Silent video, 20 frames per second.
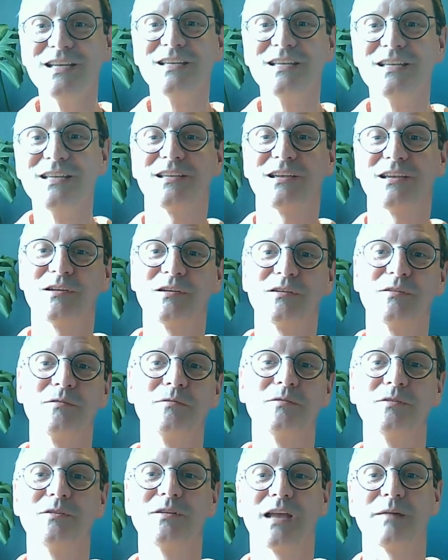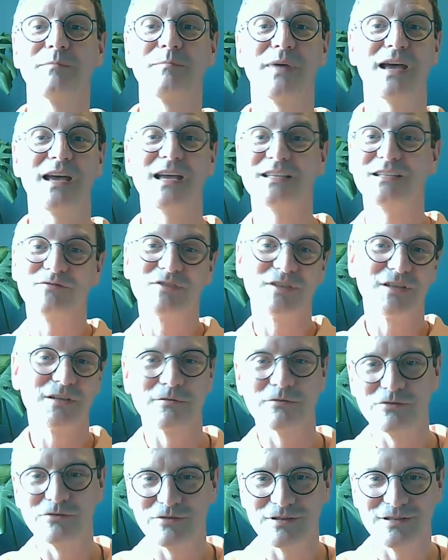So you get pairs of
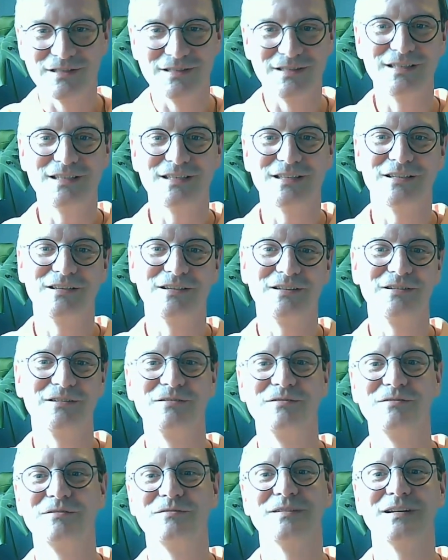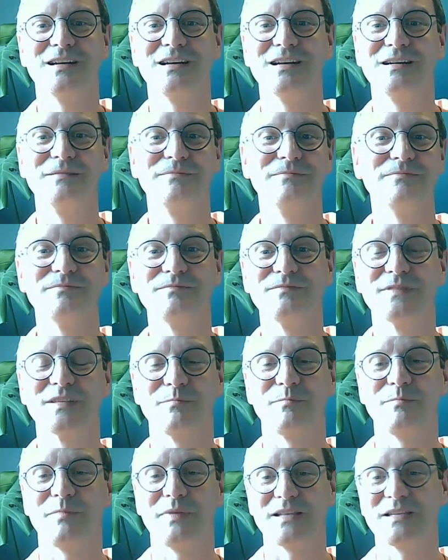children to
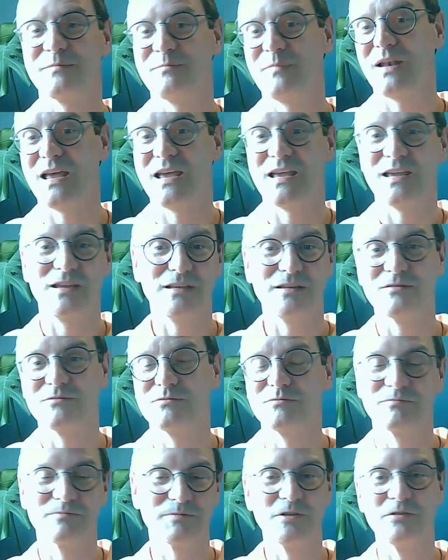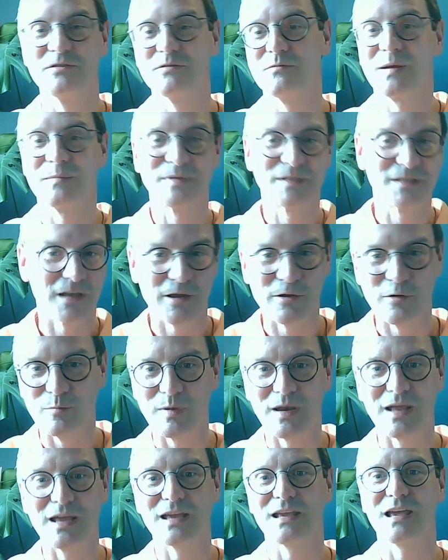play or use a website or
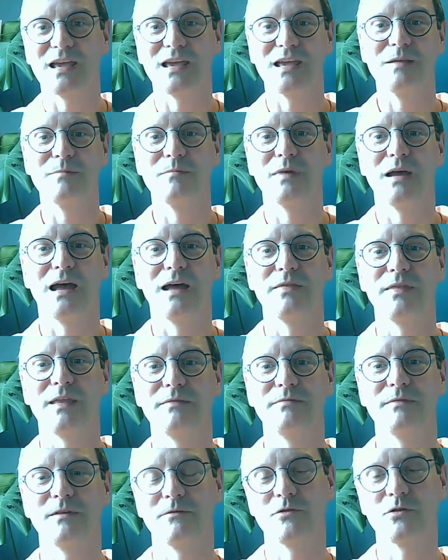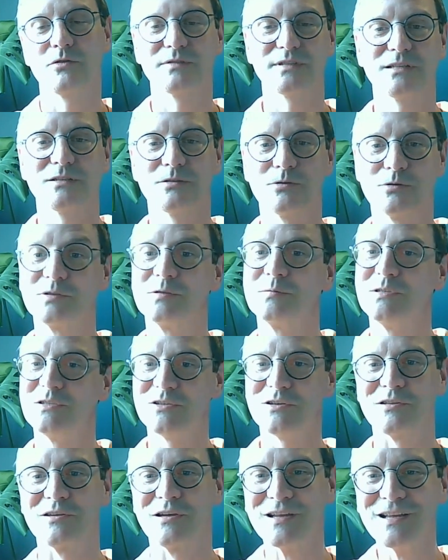play a game, and then of course they talk to each
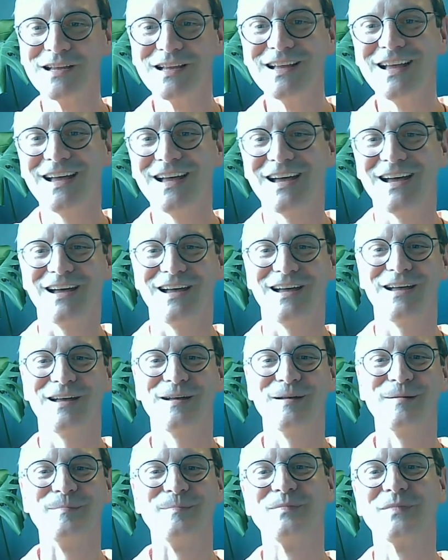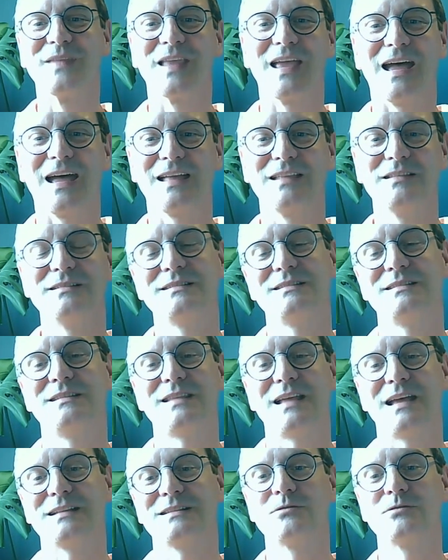other. And
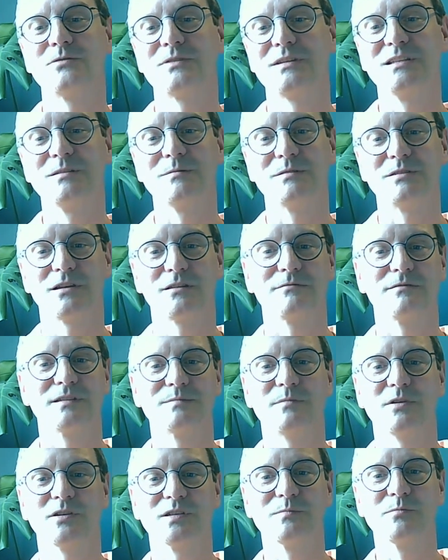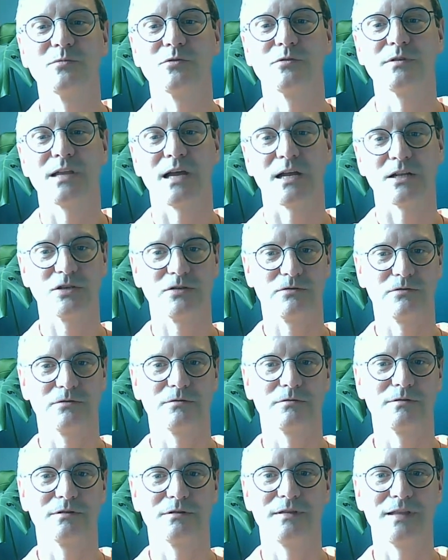that talking to each other is much more
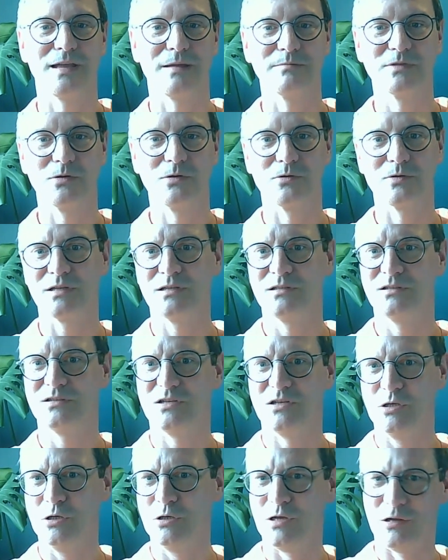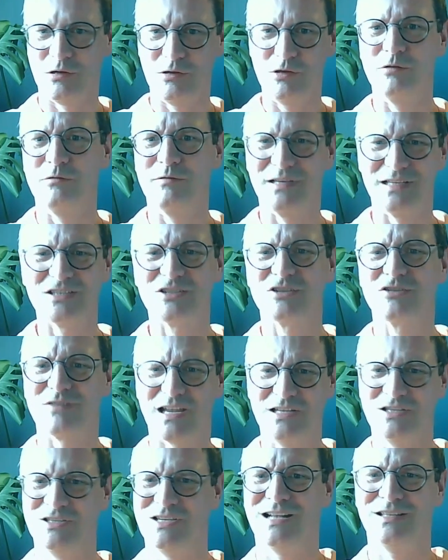natural than them talking to this
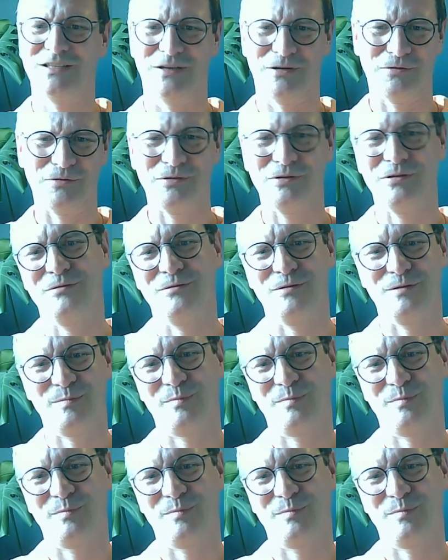strange adult who's